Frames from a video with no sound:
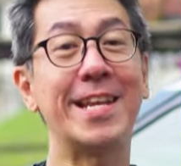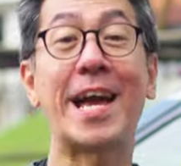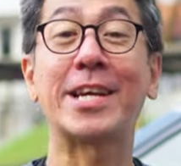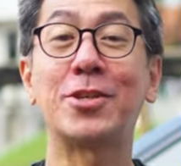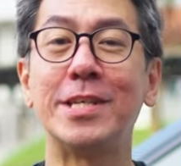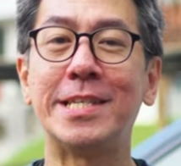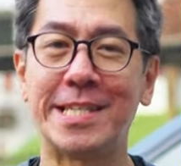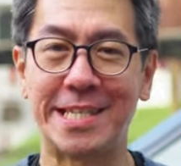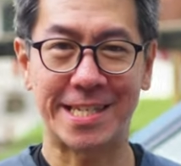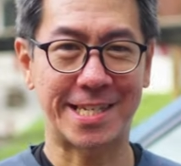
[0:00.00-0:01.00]
it actually
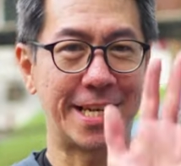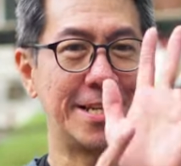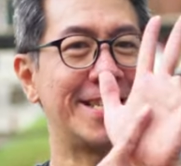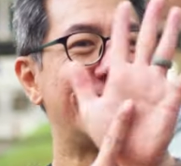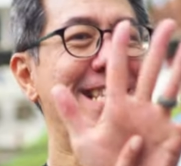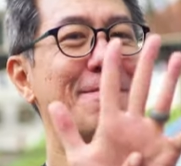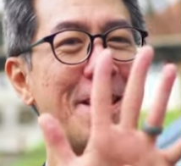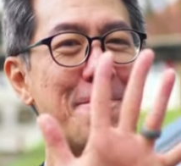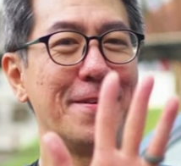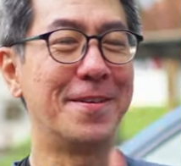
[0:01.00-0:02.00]
seats six
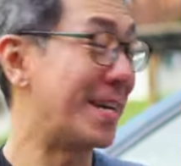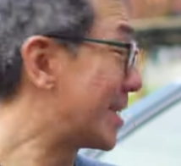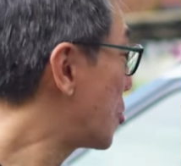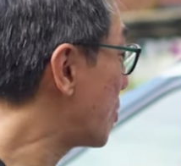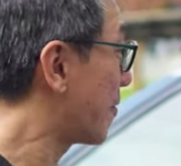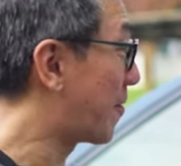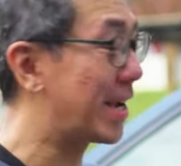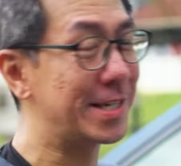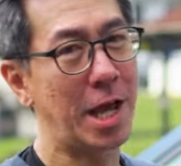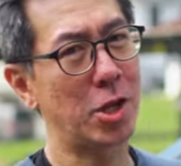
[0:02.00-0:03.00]
people. That's two in the
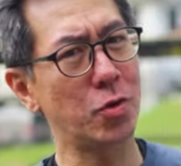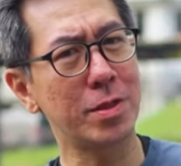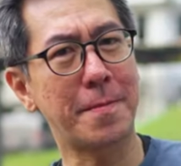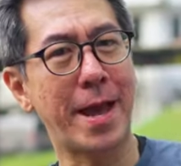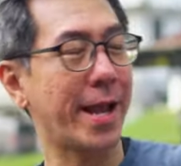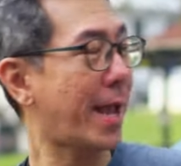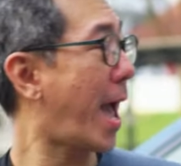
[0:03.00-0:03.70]
front, two in the back,